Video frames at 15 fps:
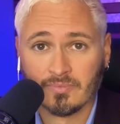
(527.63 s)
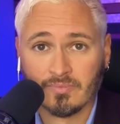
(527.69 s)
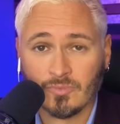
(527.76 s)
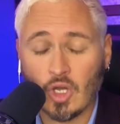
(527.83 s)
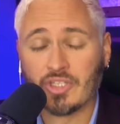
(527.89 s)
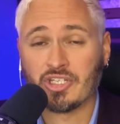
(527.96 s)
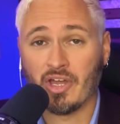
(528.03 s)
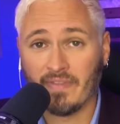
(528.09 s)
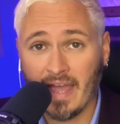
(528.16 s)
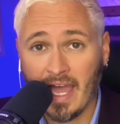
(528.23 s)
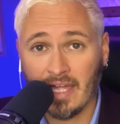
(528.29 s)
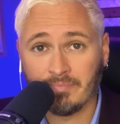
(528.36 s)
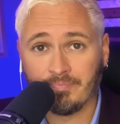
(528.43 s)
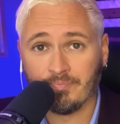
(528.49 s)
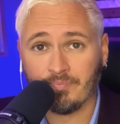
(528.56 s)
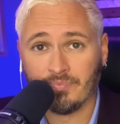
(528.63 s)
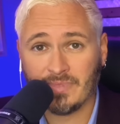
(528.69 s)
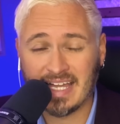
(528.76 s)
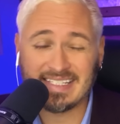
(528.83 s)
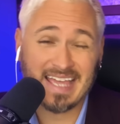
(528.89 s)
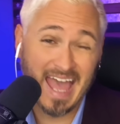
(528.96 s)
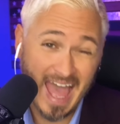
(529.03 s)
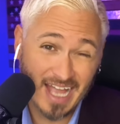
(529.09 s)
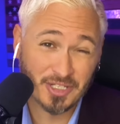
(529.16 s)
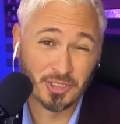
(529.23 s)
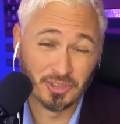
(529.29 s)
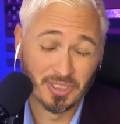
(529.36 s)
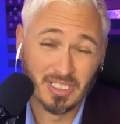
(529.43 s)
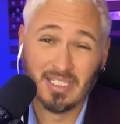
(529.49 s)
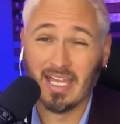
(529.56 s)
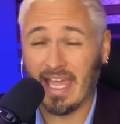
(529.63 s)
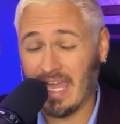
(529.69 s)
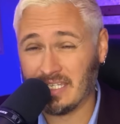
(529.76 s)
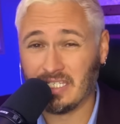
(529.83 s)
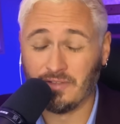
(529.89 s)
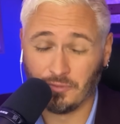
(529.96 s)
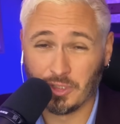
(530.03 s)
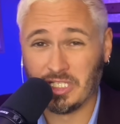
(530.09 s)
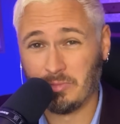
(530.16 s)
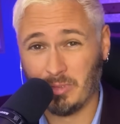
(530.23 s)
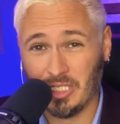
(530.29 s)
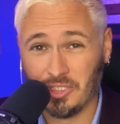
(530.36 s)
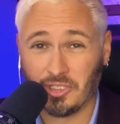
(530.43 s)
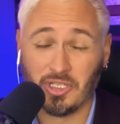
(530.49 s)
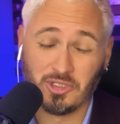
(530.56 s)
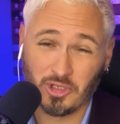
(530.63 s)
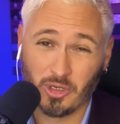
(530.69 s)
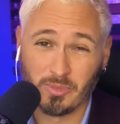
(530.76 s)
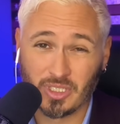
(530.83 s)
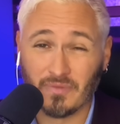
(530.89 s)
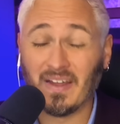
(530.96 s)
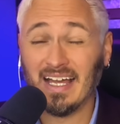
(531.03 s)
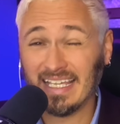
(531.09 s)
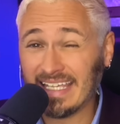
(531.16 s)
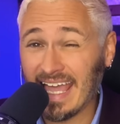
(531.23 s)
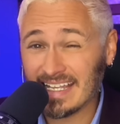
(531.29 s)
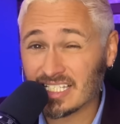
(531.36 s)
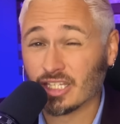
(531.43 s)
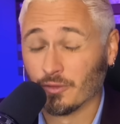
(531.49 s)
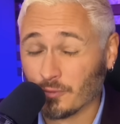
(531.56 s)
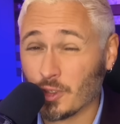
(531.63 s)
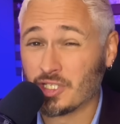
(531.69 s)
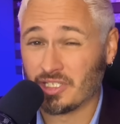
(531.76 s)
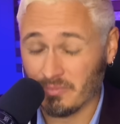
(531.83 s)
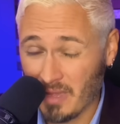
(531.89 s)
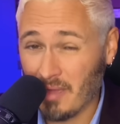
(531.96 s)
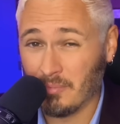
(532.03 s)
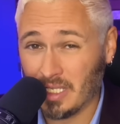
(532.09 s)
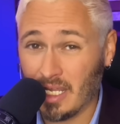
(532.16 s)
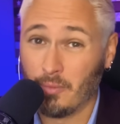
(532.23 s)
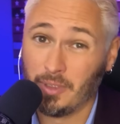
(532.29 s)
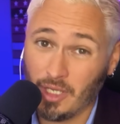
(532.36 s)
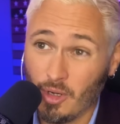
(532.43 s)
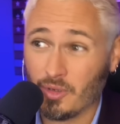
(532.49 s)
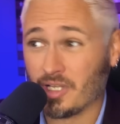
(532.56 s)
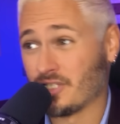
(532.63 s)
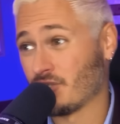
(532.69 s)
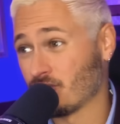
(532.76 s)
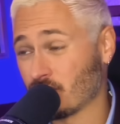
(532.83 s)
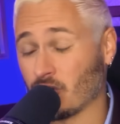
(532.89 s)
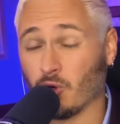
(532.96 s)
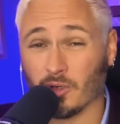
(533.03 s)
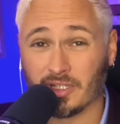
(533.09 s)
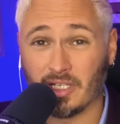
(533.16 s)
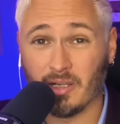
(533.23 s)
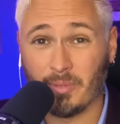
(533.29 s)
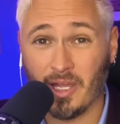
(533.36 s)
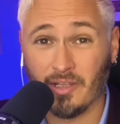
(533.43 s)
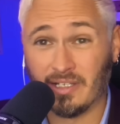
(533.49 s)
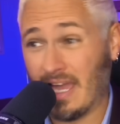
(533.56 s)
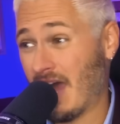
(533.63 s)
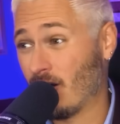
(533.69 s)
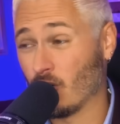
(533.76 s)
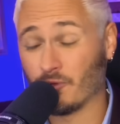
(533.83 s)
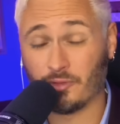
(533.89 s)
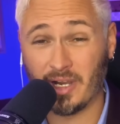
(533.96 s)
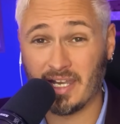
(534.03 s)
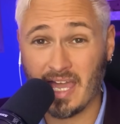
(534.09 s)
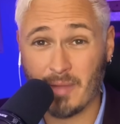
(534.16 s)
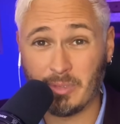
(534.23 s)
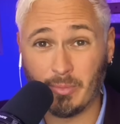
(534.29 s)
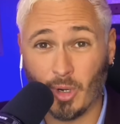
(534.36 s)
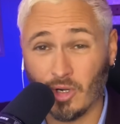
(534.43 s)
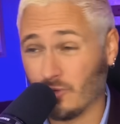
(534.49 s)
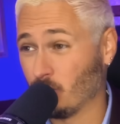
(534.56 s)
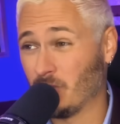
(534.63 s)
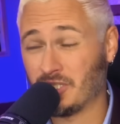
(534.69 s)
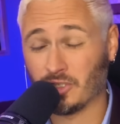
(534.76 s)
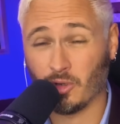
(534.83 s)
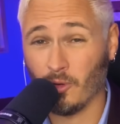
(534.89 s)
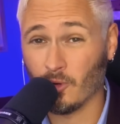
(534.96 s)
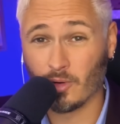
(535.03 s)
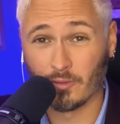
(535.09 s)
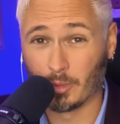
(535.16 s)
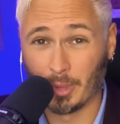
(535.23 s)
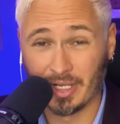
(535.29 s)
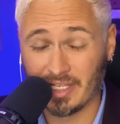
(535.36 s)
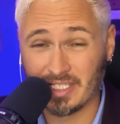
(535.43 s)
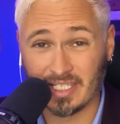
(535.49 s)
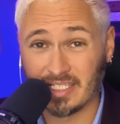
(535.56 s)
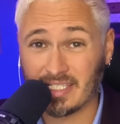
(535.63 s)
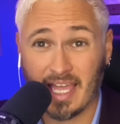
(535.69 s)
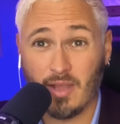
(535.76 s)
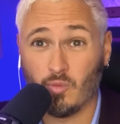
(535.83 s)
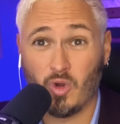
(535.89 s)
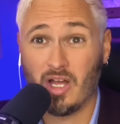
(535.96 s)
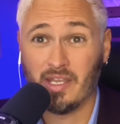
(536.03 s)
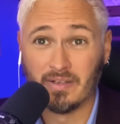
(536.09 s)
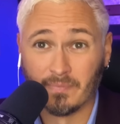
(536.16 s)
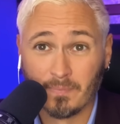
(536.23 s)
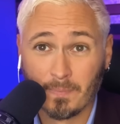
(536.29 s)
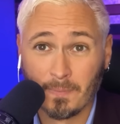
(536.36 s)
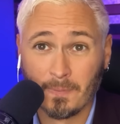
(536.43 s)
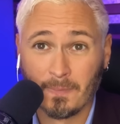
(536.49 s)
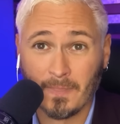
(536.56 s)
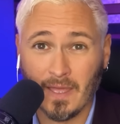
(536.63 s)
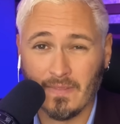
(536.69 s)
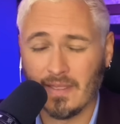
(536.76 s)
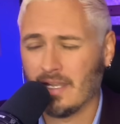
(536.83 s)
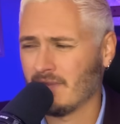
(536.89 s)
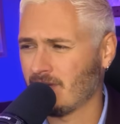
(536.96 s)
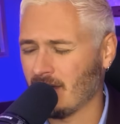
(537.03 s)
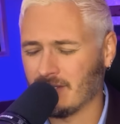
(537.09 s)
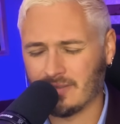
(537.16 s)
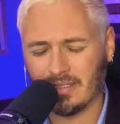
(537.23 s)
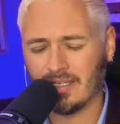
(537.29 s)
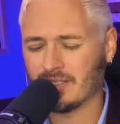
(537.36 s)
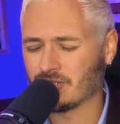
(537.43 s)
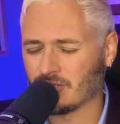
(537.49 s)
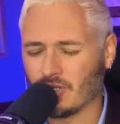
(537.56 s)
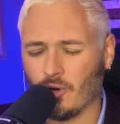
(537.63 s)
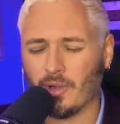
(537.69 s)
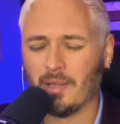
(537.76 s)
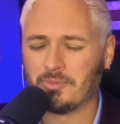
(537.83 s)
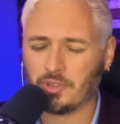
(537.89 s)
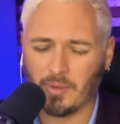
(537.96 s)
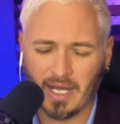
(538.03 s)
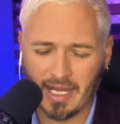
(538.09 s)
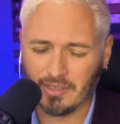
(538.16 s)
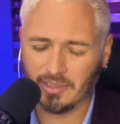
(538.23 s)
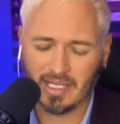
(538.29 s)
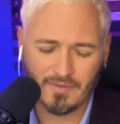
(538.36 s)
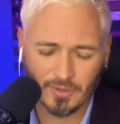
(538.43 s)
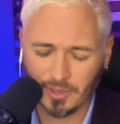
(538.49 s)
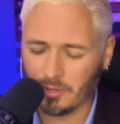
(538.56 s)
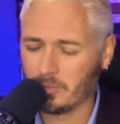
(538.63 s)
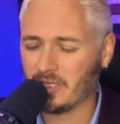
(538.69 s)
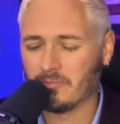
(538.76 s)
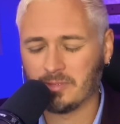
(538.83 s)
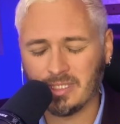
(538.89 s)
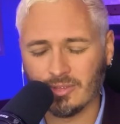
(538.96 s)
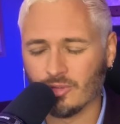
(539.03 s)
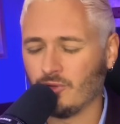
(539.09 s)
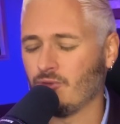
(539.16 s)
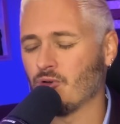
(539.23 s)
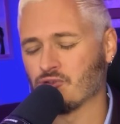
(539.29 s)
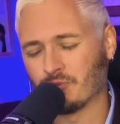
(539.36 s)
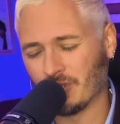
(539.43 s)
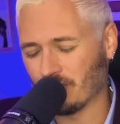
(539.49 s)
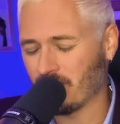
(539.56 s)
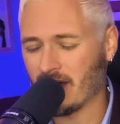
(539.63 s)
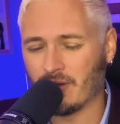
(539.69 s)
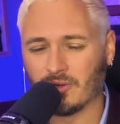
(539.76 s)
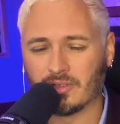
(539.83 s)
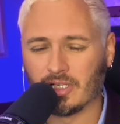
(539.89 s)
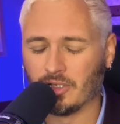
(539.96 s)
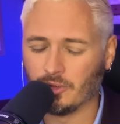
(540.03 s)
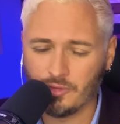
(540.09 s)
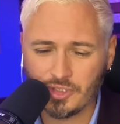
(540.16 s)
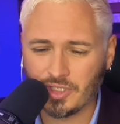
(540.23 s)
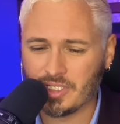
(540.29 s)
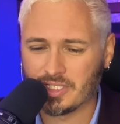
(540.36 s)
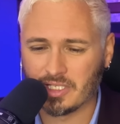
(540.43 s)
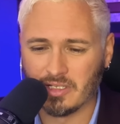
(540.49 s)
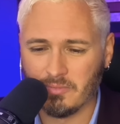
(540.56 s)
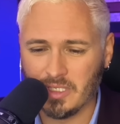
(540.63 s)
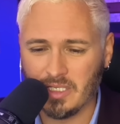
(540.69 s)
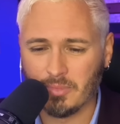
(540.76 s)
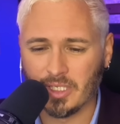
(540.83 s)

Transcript: Thoughts on that? That's actually anti free speech in terms of against the First Amendment. And we know because there's a court that upheld it. Our friend Abby Martin went to court over one of these things and won. And then it, I think it's going up to a higher level. It'll be appealed. Who knows what the final conclusion is going to be?